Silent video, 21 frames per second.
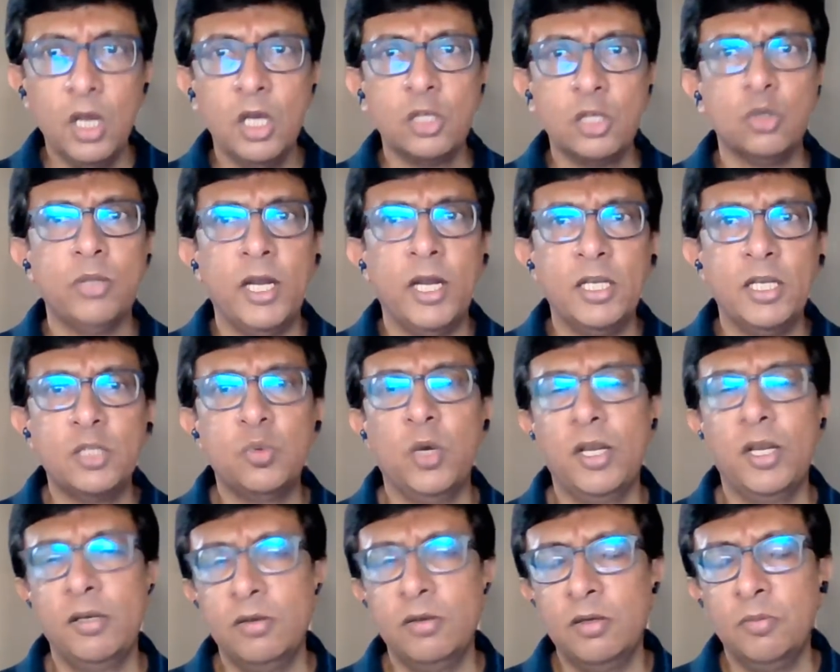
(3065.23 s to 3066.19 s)
So that is
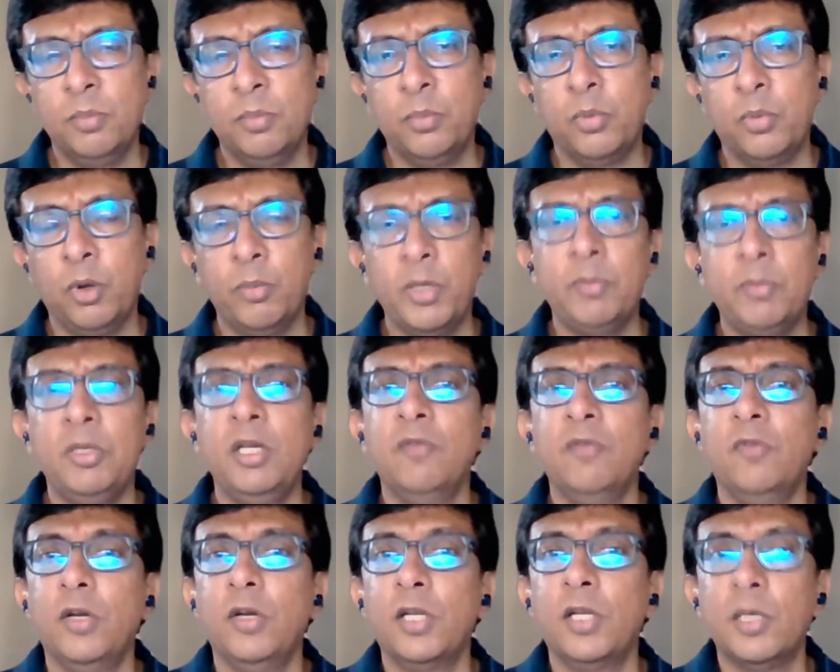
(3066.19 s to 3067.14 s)
one probably a
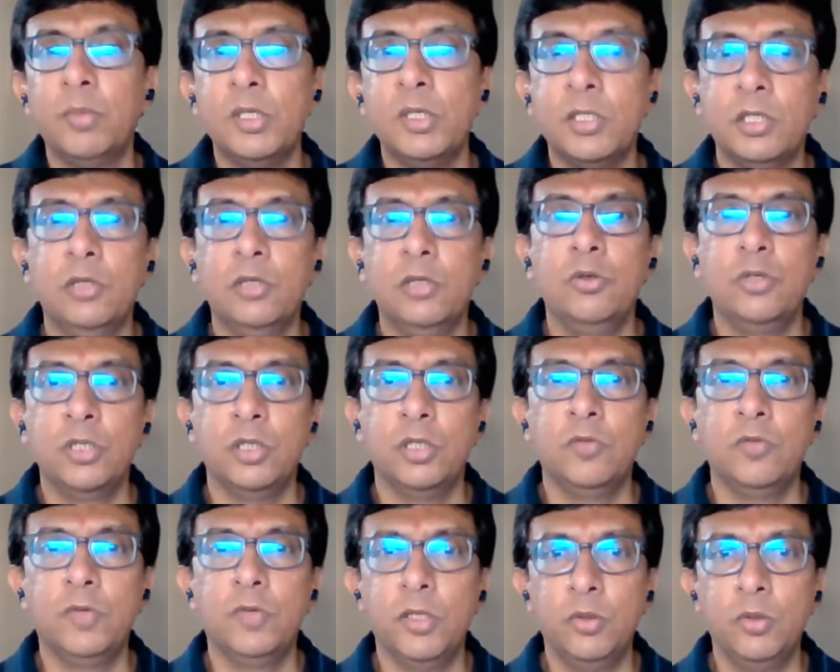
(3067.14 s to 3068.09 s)
workable solution
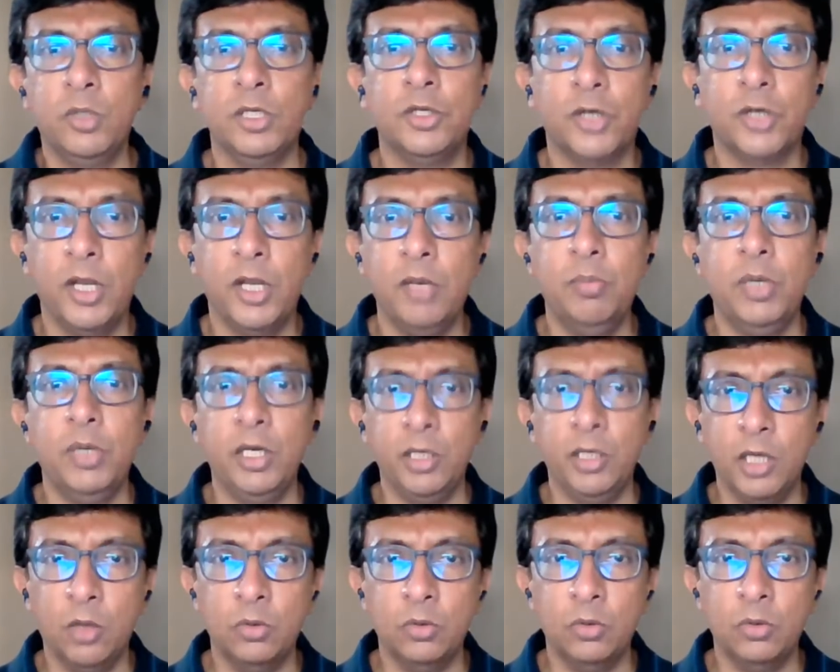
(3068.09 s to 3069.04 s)
where you can try and bring
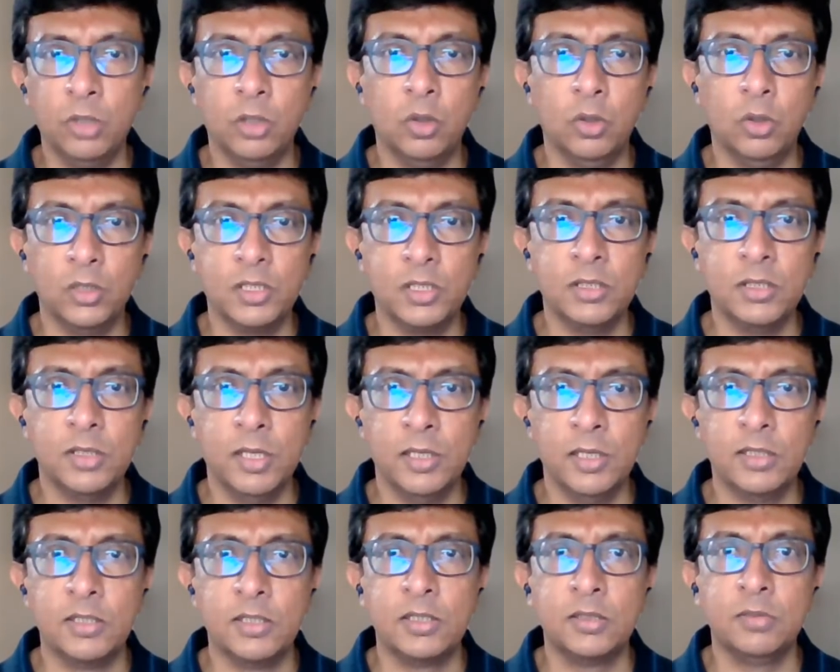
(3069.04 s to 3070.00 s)
down the costs
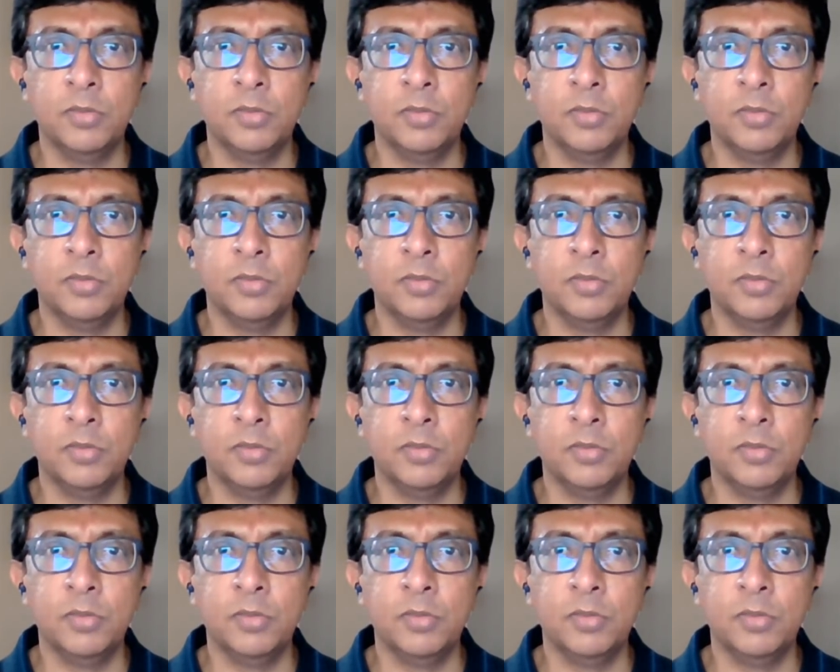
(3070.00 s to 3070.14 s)
as